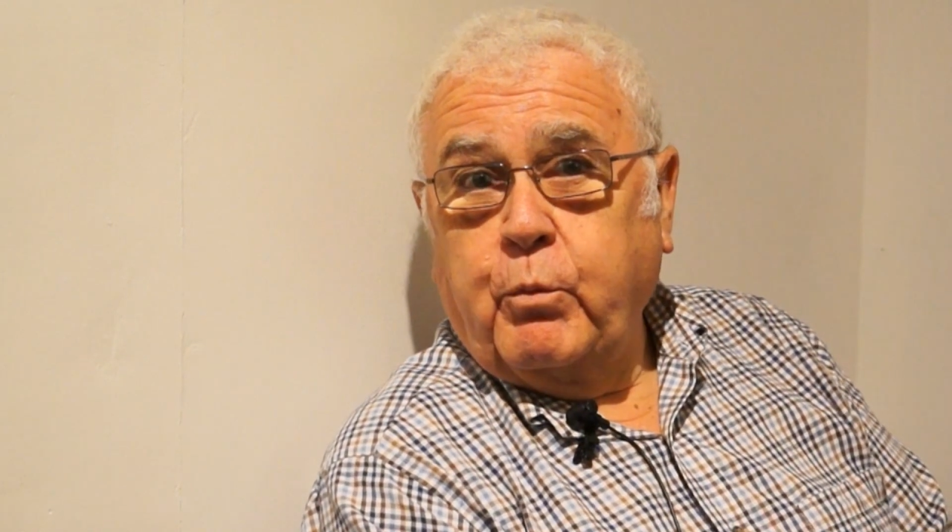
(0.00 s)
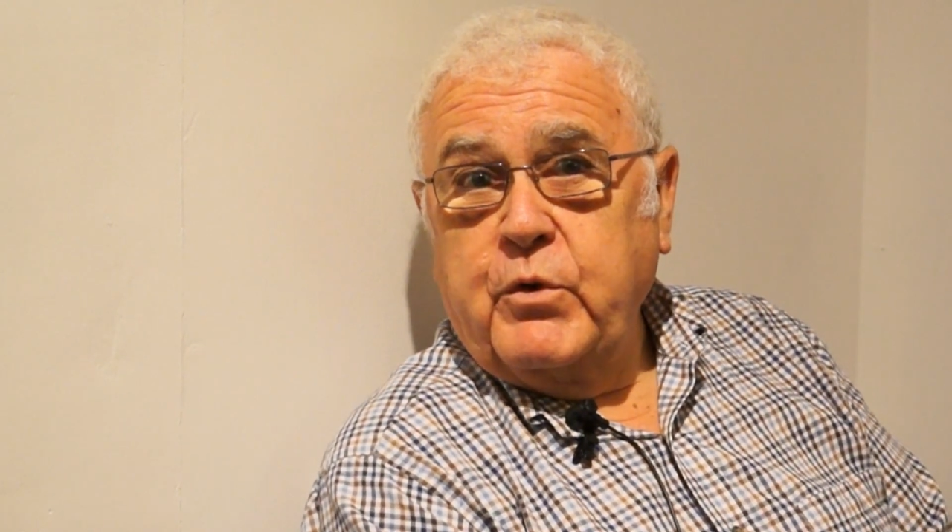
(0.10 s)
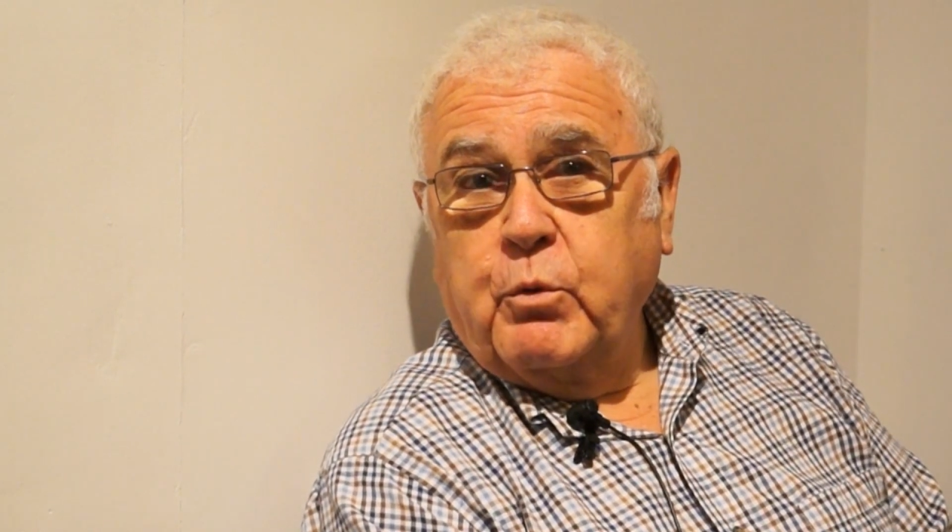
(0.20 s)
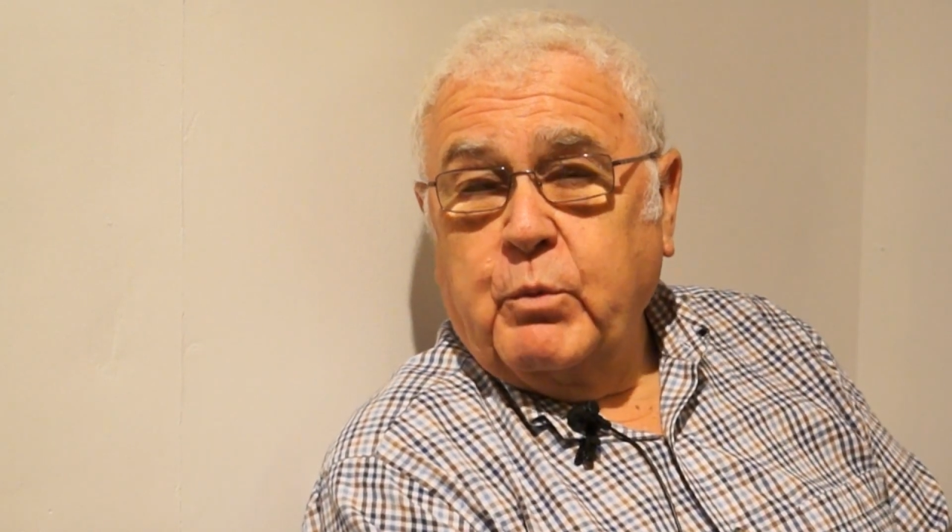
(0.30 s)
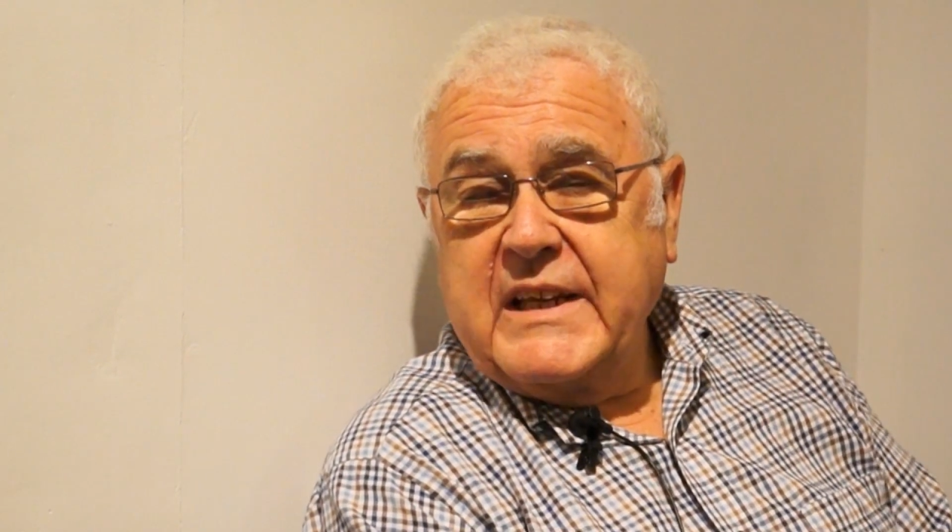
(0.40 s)

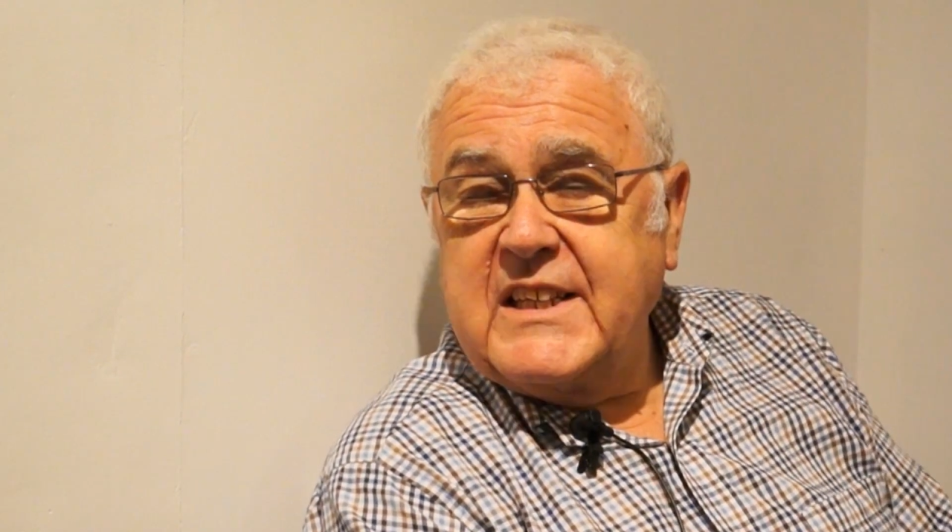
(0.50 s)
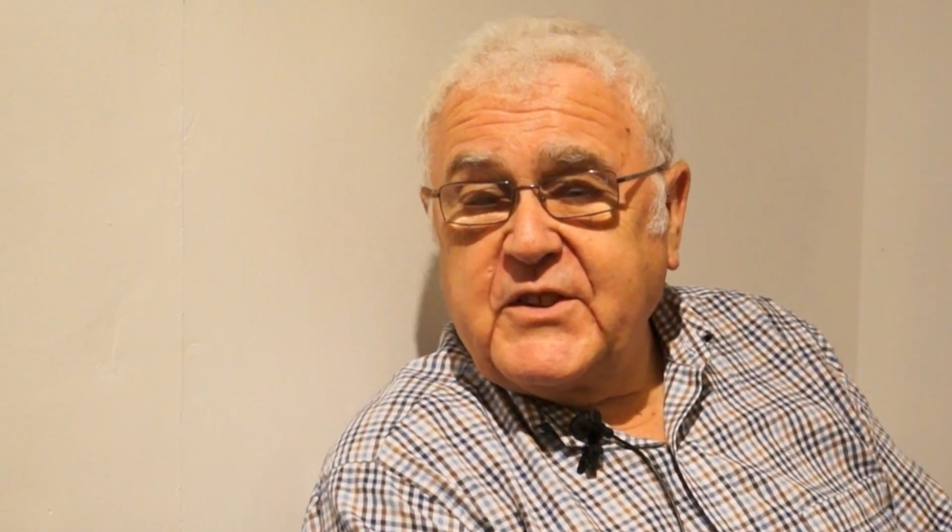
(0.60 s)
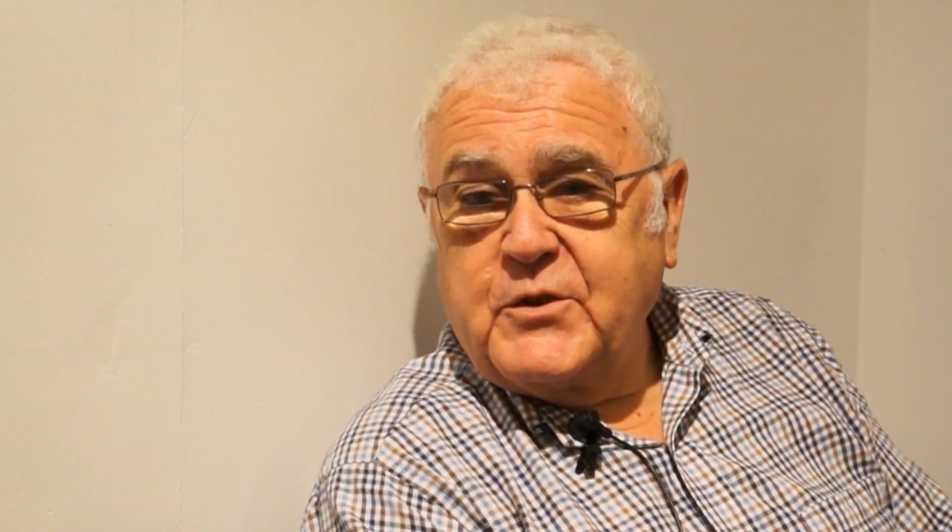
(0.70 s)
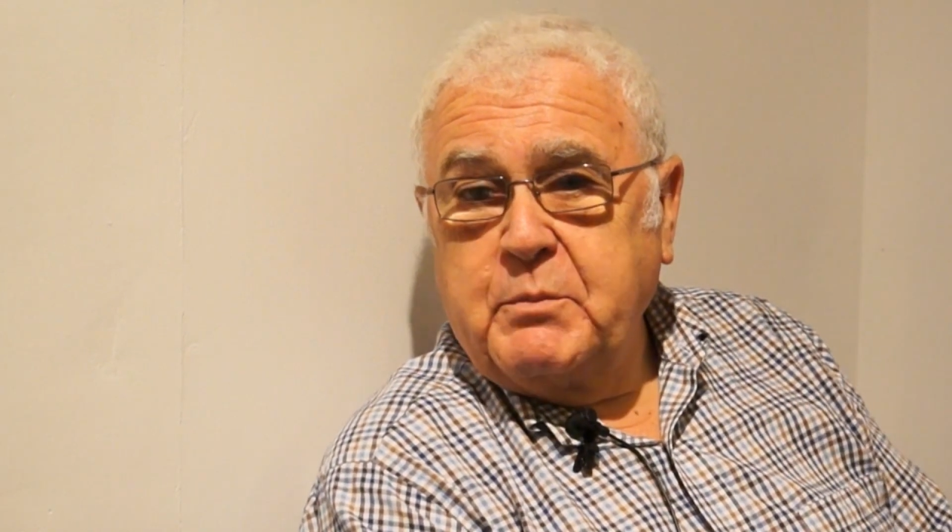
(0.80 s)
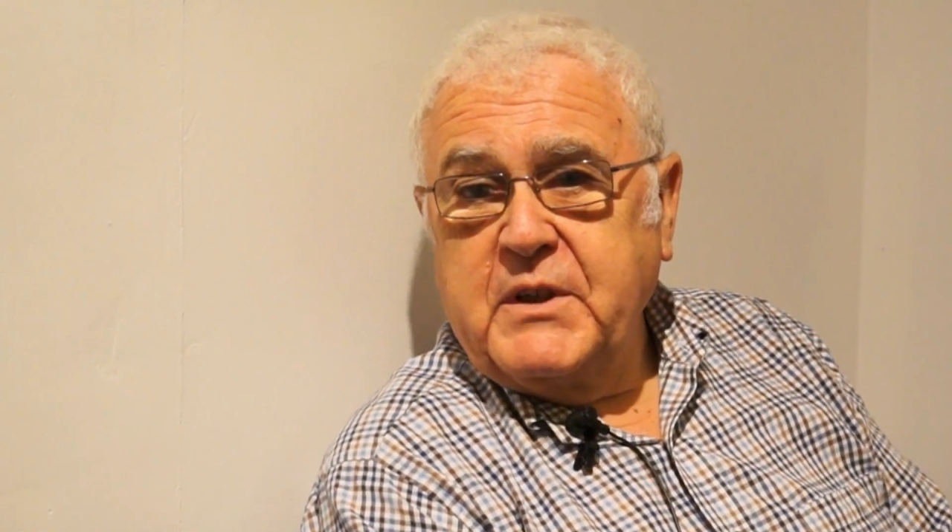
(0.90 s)
The
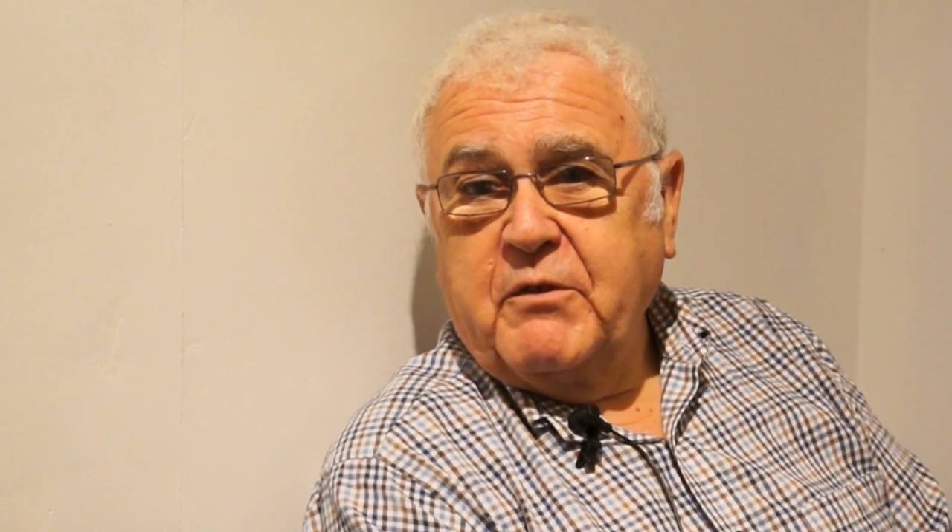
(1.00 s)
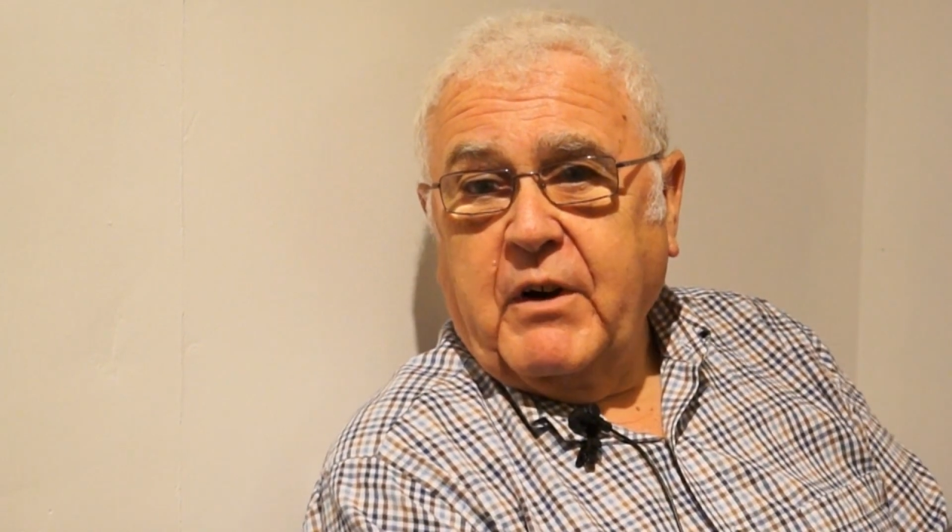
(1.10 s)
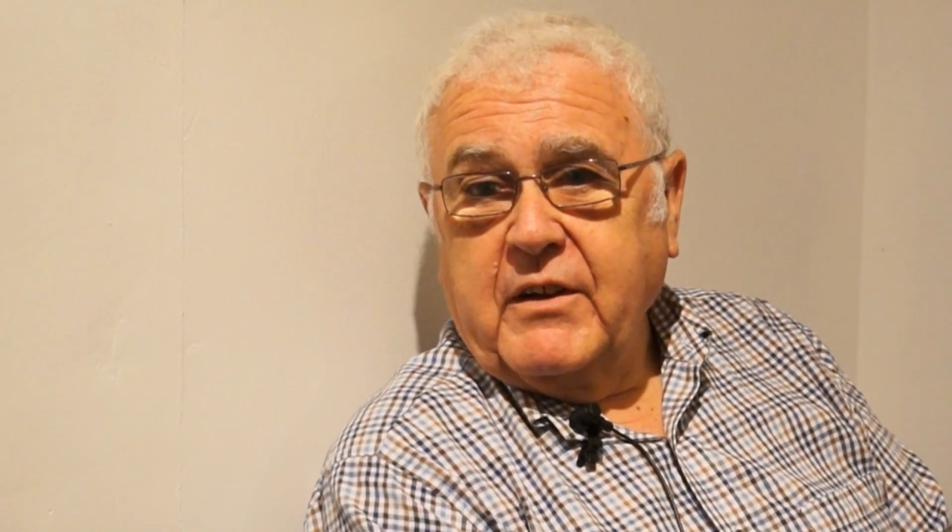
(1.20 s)
wait to be